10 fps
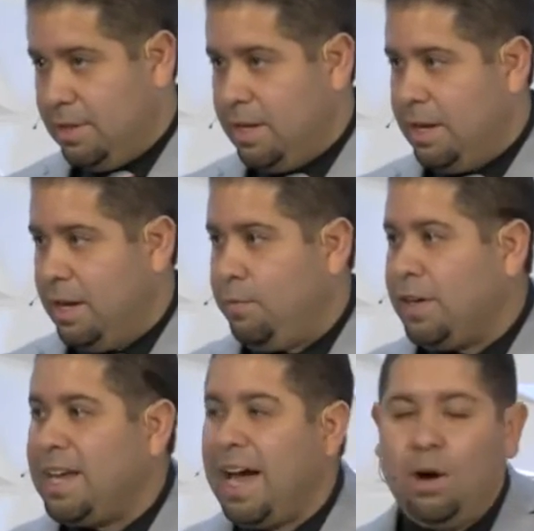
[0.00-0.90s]
In
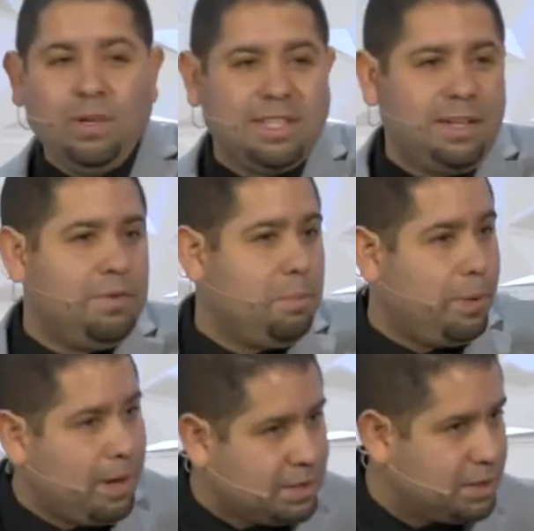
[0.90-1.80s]
fact, how is it even
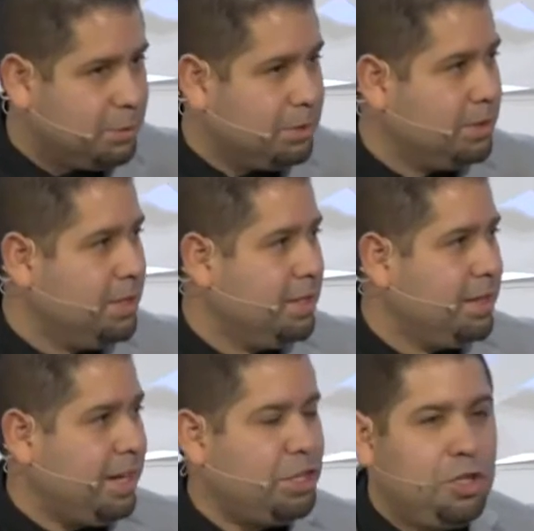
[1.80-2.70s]
possible
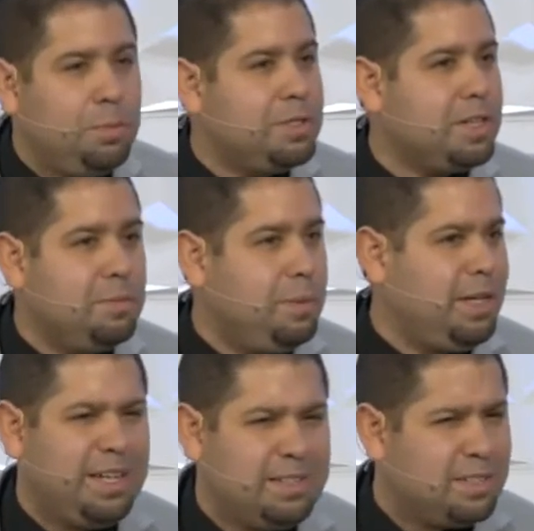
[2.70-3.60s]
that humans can be
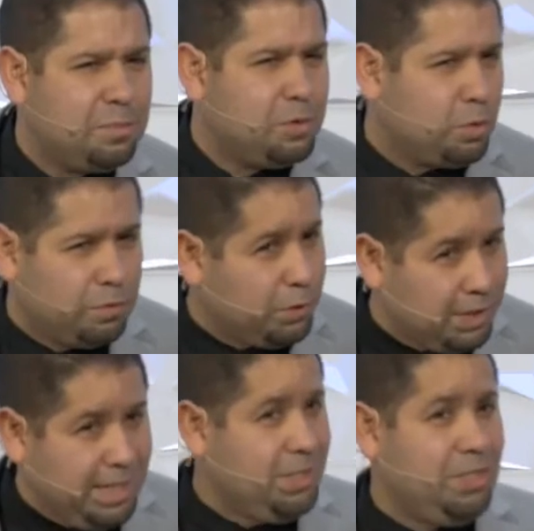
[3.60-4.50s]
in some sort of
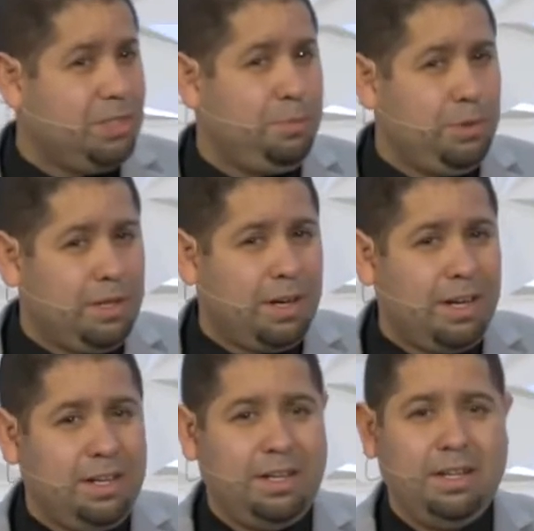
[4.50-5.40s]
relationship with
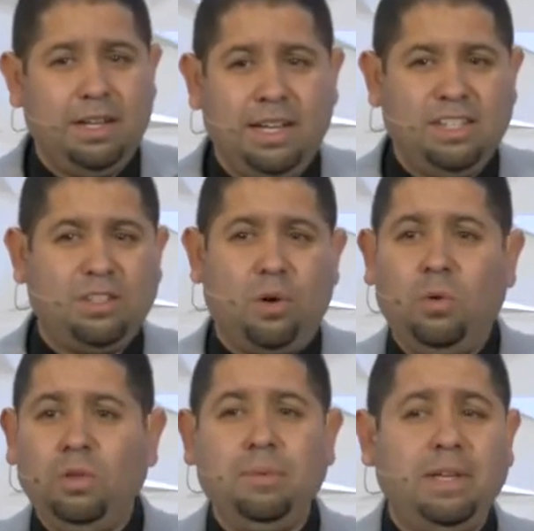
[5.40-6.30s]
God? It's
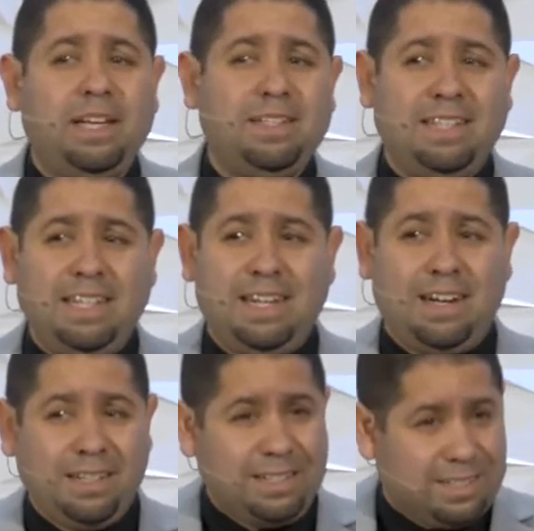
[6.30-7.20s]
only because He
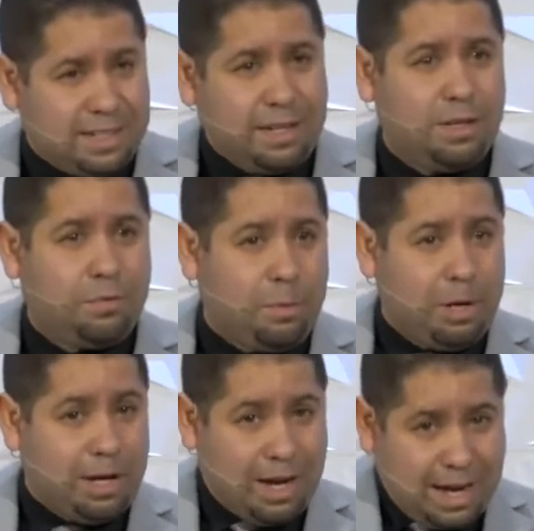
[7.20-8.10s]
condescended from
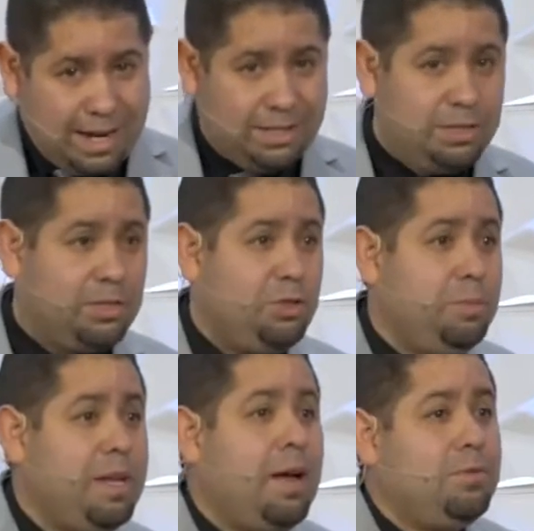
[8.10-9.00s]
on high to stoop
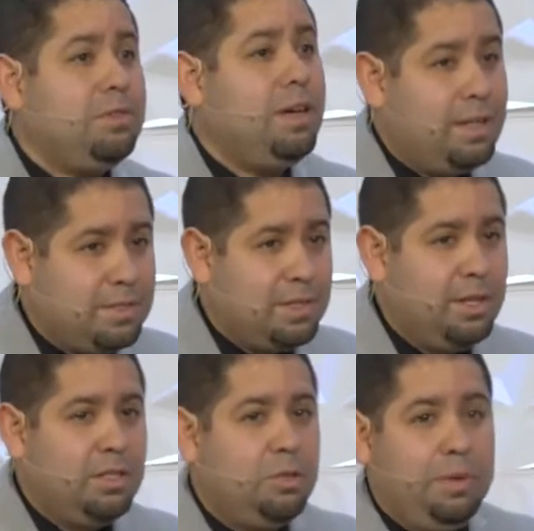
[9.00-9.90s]
down to us,
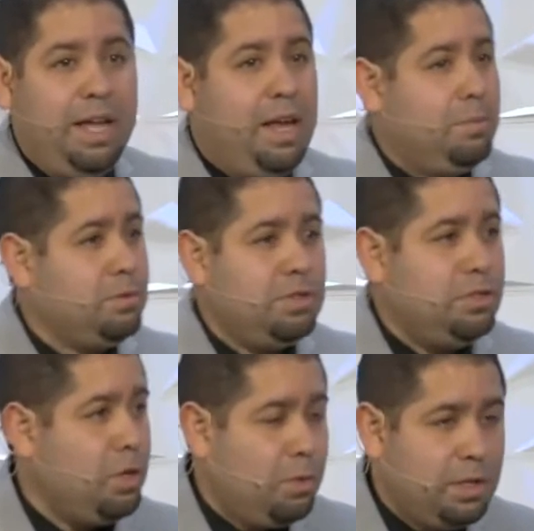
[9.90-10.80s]
to be able to
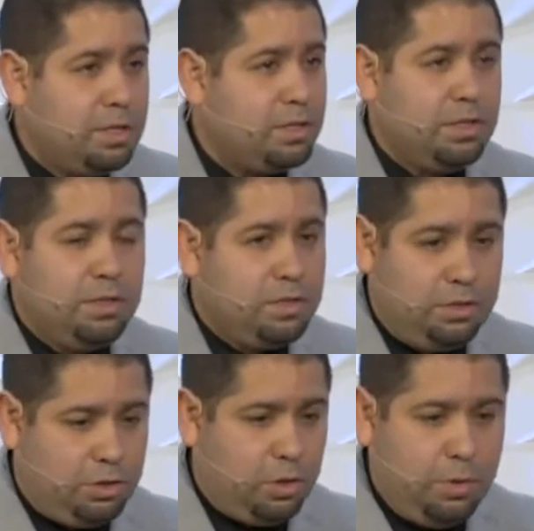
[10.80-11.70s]
know us, to, to
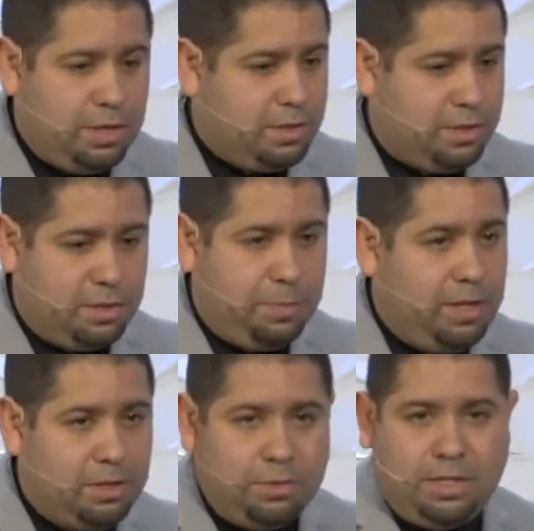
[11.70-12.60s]
show us, to
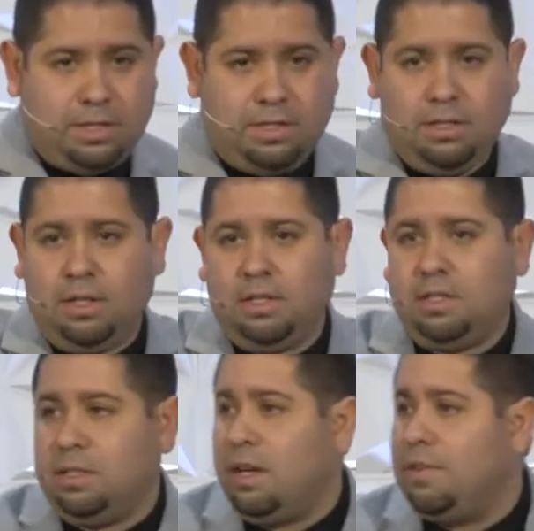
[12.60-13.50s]
speak to us, to, to
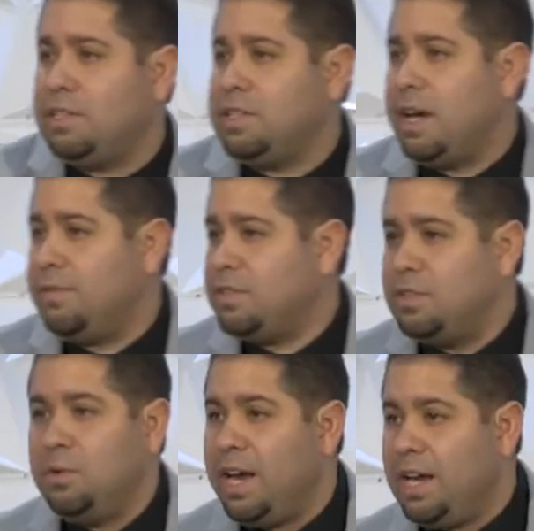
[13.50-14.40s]
love us, to have us
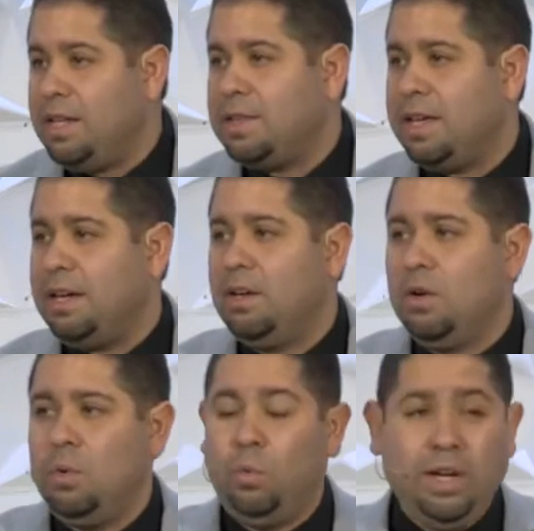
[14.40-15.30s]
know anything.
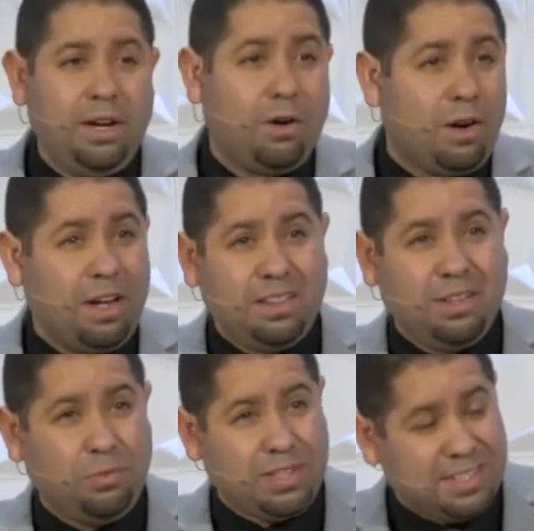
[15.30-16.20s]
We are on the
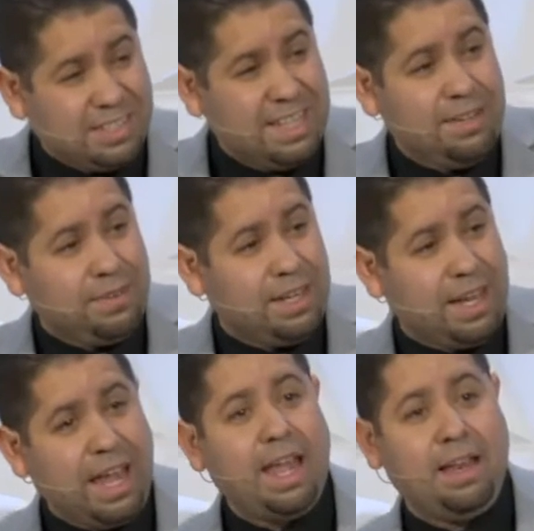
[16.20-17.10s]
receiving
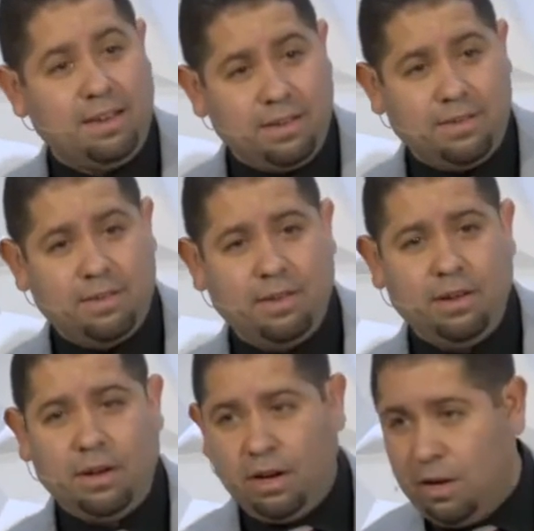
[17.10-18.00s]
end
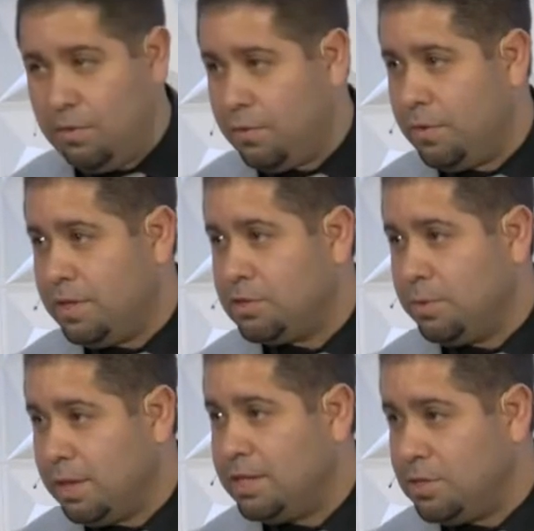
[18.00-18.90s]
of this
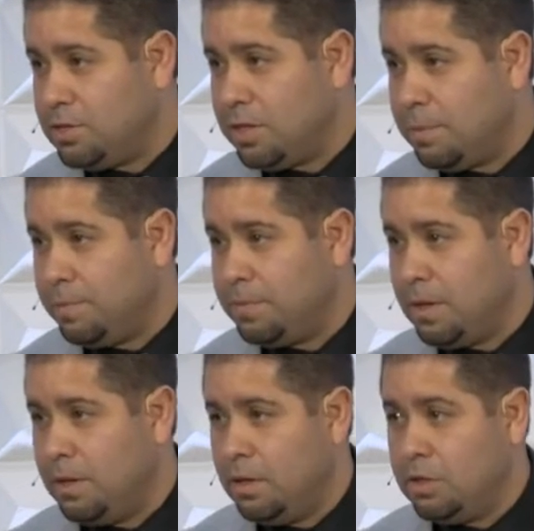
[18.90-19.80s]
relationship.
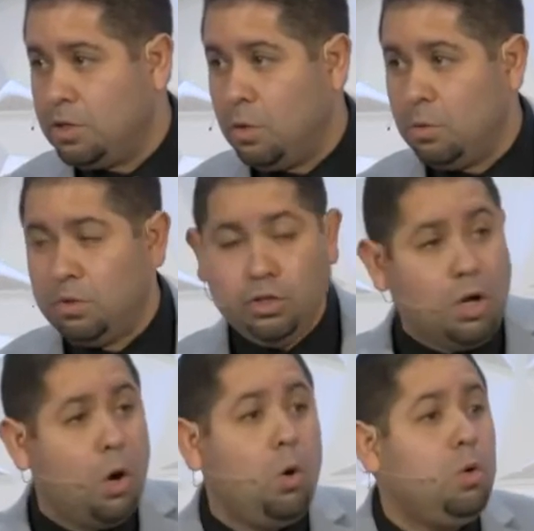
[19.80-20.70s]
So,
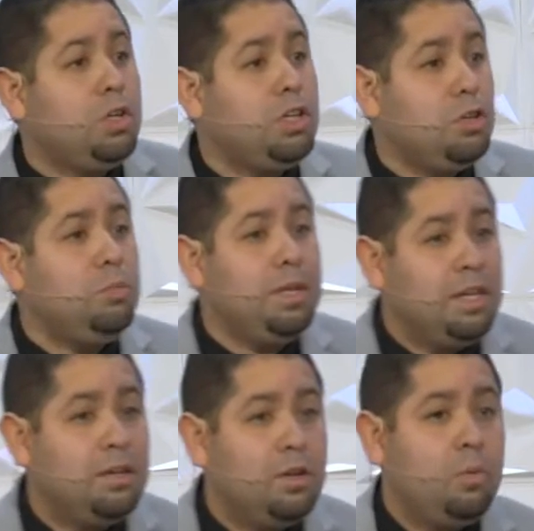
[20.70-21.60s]
no
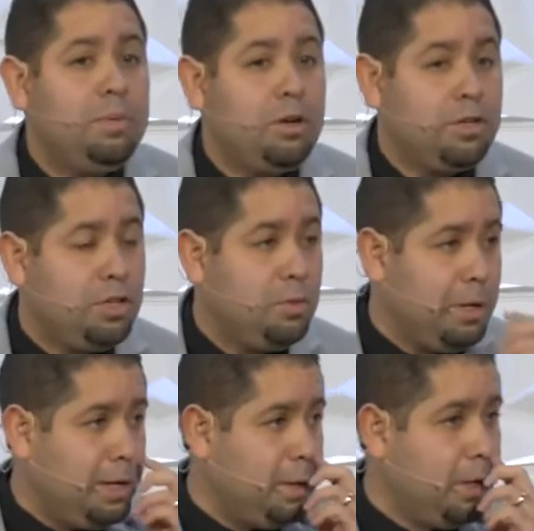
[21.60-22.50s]
human, no mere
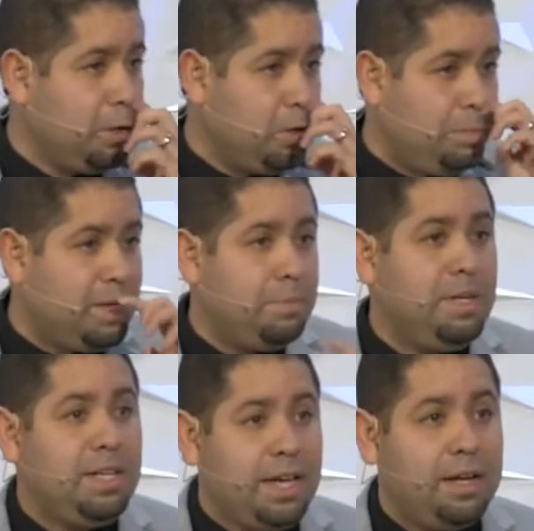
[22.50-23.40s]
human, could be a
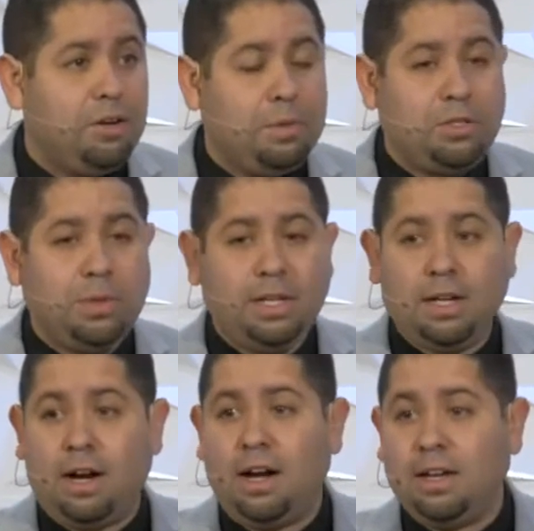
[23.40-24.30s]
mediator between
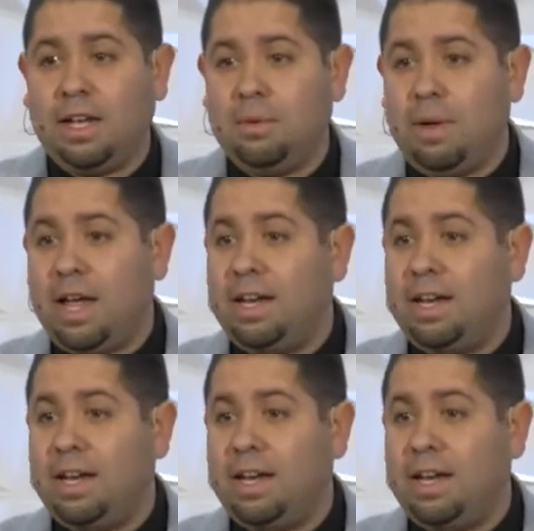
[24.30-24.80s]
God and man.